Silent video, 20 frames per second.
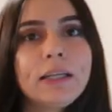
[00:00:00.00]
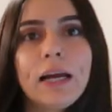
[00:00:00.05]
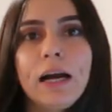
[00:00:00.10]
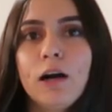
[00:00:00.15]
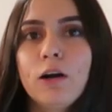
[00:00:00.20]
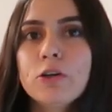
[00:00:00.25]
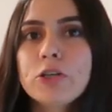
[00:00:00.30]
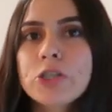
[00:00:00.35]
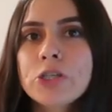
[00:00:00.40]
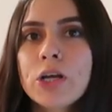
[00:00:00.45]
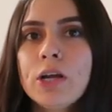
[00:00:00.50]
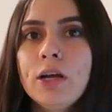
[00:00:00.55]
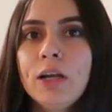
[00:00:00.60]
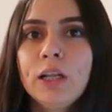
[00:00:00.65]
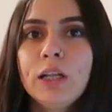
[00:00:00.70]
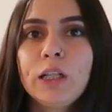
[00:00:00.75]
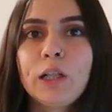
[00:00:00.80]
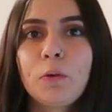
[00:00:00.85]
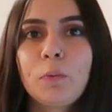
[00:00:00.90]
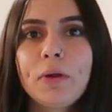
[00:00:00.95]
the couch
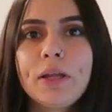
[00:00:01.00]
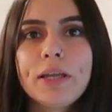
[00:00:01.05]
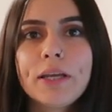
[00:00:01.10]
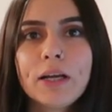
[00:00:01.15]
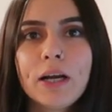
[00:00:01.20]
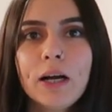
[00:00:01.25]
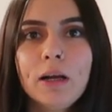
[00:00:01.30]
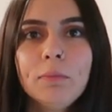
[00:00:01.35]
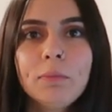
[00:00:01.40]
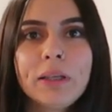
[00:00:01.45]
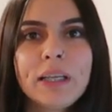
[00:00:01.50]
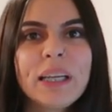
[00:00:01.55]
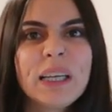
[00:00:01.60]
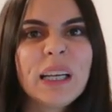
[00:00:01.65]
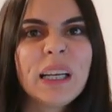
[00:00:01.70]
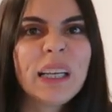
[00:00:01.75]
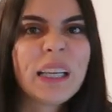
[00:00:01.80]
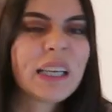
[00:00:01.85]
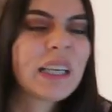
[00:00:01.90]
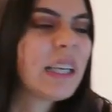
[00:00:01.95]
so when he comes, he
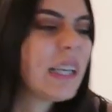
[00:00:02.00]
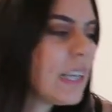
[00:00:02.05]
doesn't